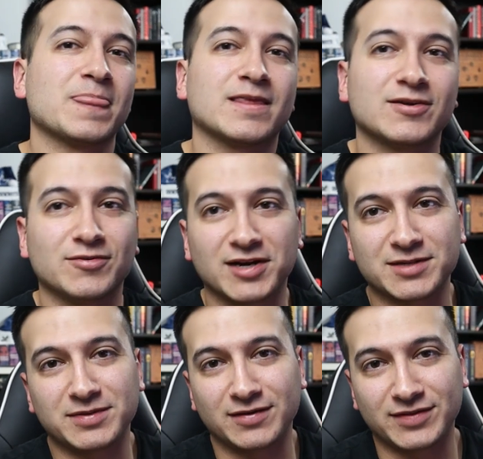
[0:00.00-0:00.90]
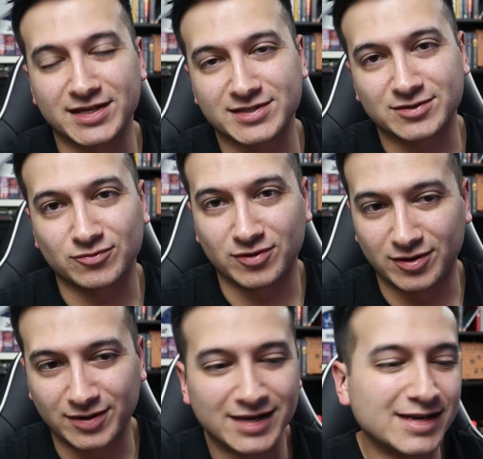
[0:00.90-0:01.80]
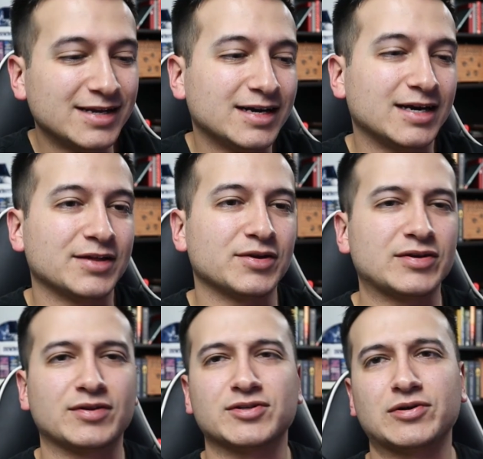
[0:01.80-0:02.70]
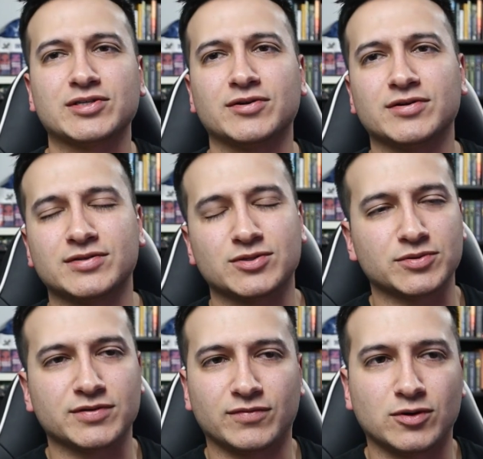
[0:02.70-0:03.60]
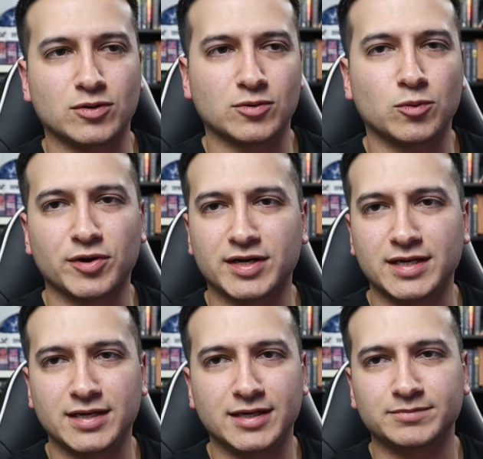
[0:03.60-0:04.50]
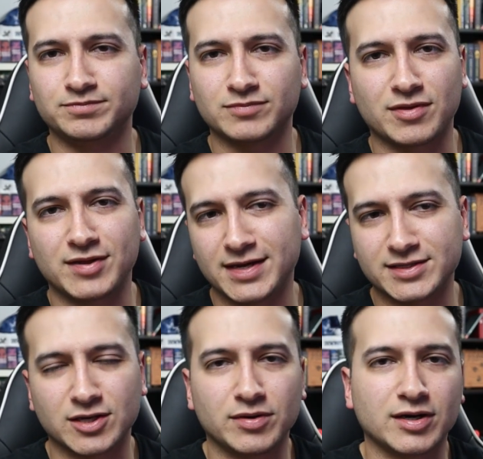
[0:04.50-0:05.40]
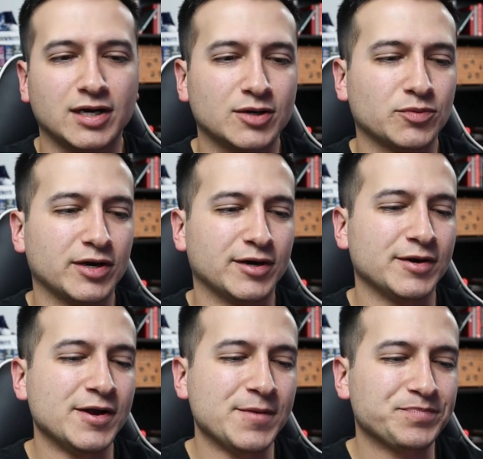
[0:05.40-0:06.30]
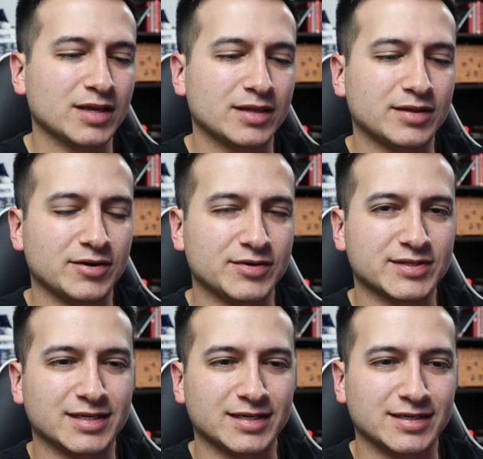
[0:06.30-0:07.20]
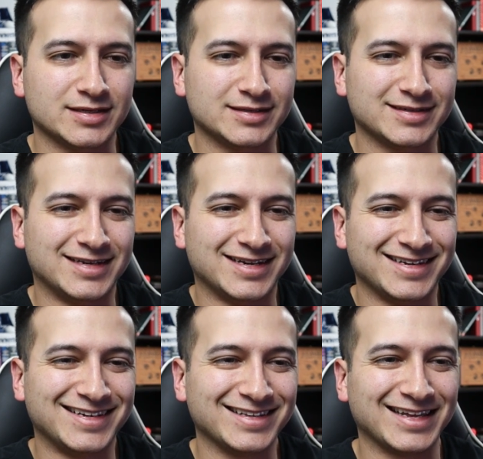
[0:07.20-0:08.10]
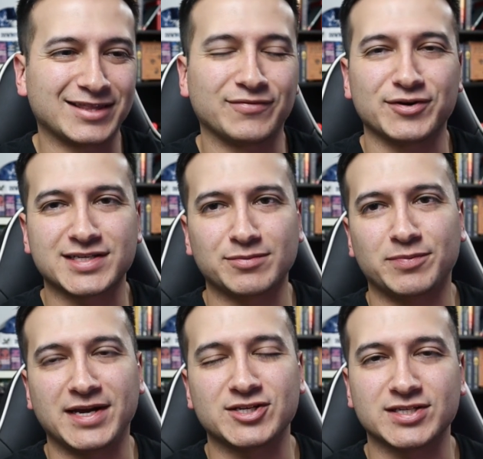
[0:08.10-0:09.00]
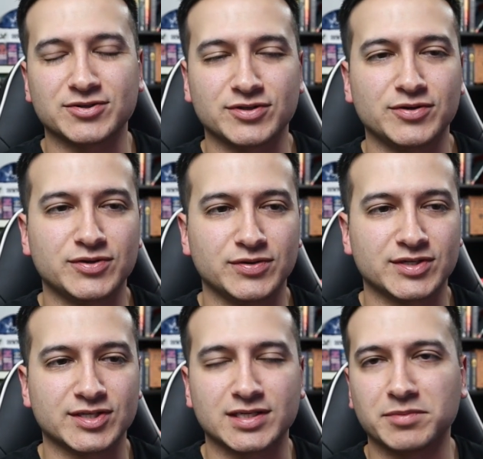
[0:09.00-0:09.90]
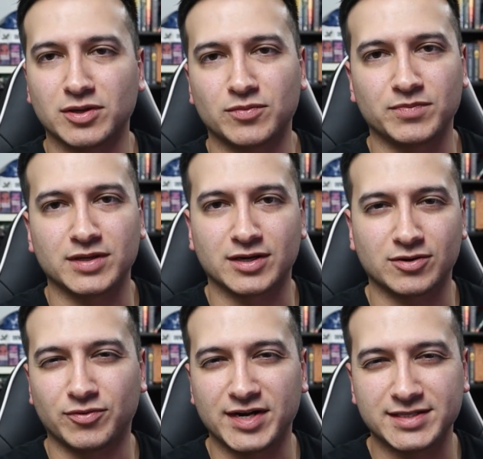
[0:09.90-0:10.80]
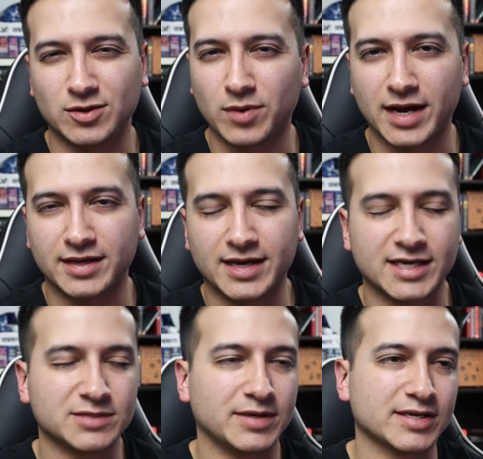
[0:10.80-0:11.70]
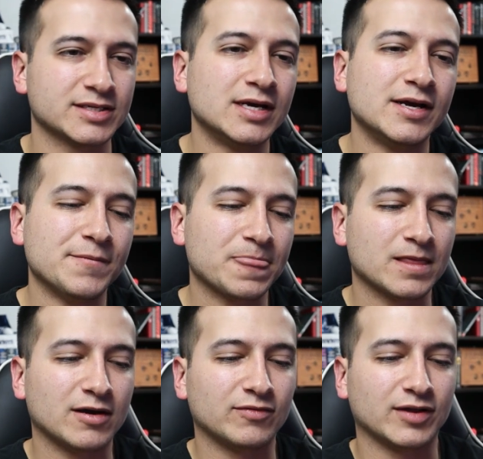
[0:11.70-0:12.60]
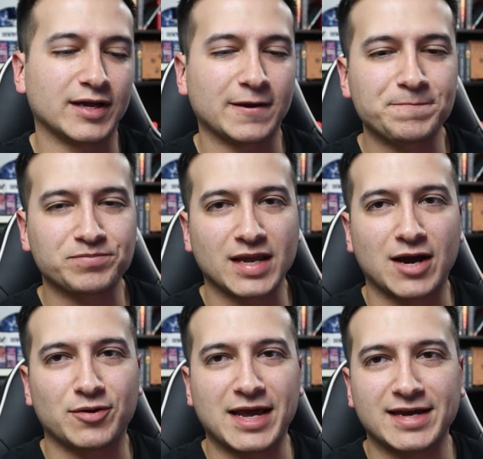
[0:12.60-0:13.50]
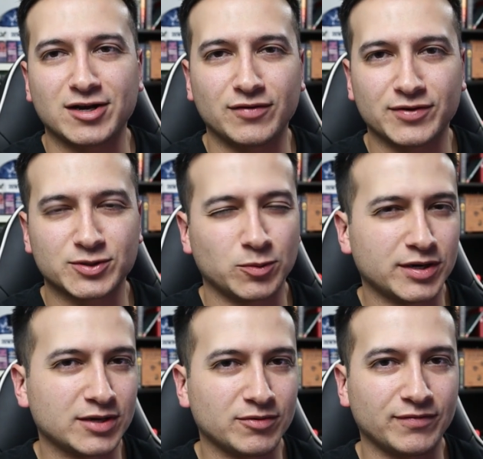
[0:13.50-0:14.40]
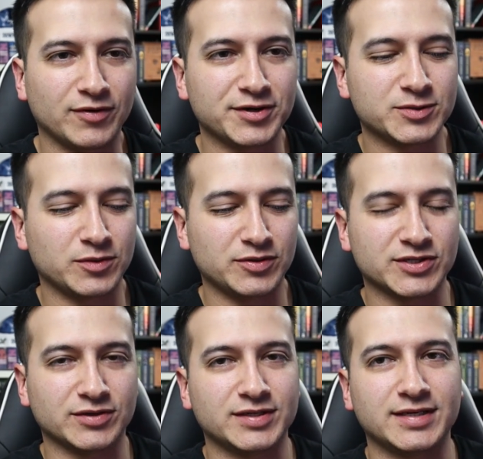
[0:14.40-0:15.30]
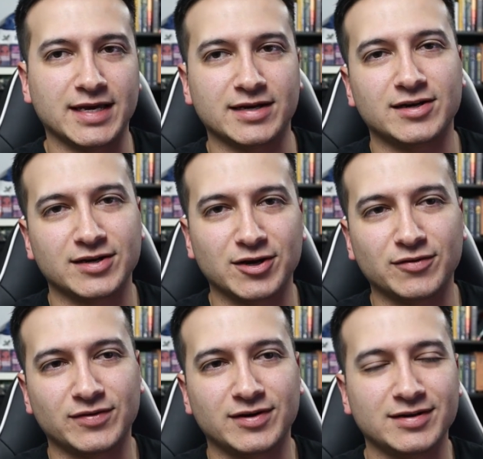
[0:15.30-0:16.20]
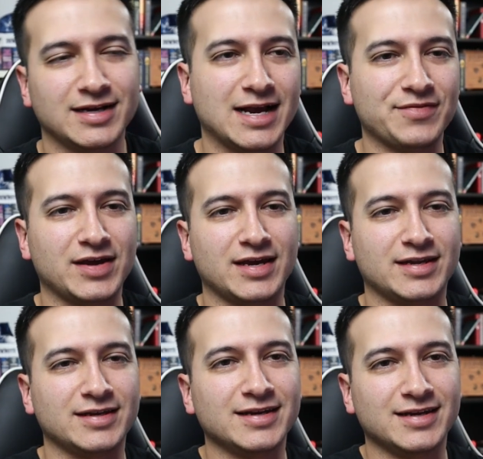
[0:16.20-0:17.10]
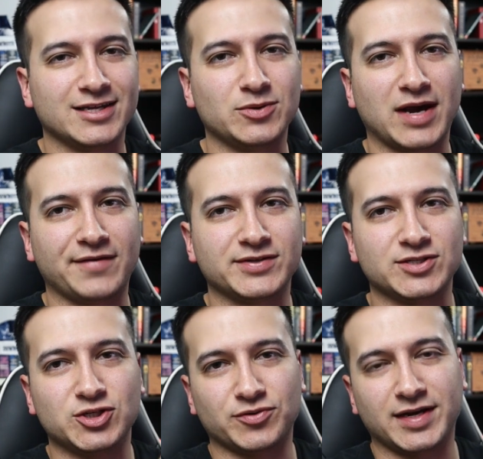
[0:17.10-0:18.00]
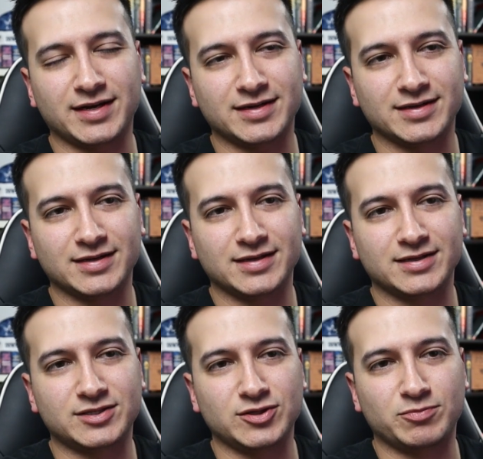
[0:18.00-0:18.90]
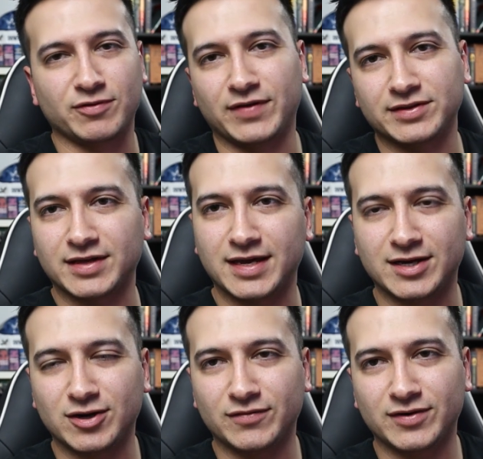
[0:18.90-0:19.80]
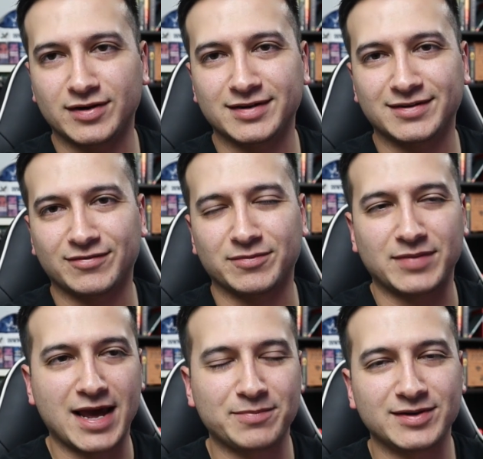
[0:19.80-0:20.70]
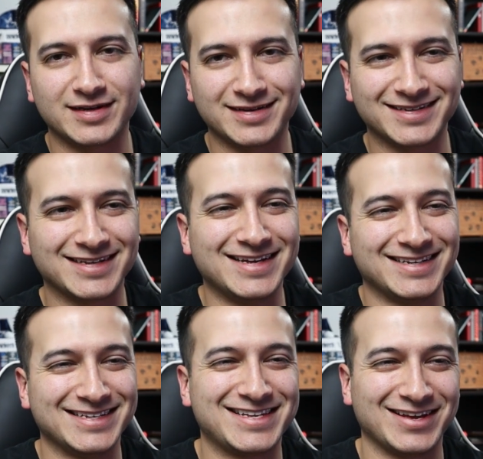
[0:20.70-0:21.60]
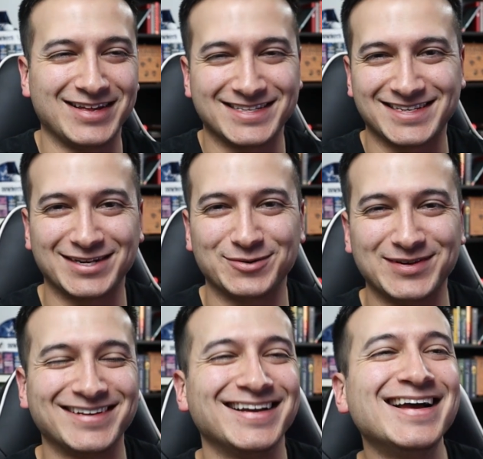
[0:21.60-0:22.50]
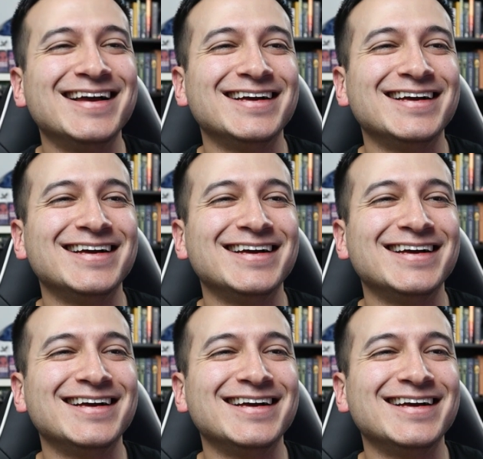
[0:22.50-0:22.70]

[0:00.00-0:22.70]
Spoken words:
Correct me if that's wrong. There's all sorts of quirky things going on where there's like the first couple pages introduce you to just some of the crazy wacky aspects of like how hangovers work in reverse, where you start to get hungover and then you have to drink to prevent the hangover from happening. So that's kind of weird.